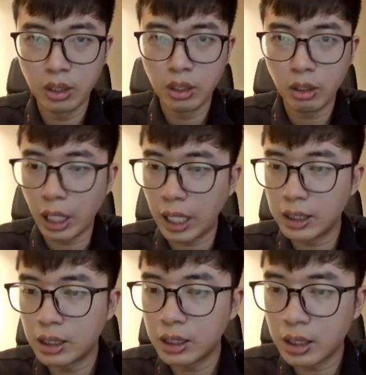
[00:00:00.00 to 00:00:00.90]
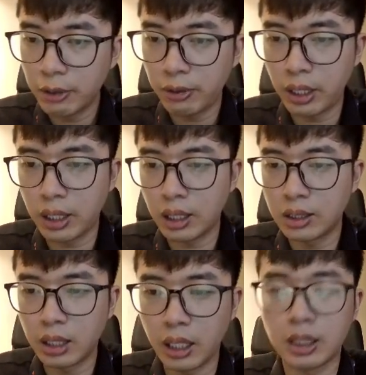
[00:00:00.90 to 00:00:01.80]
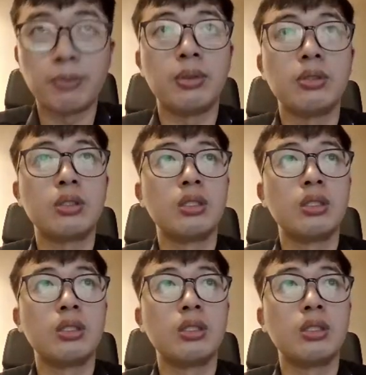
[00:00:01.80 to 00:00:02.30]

Okay, I just give another example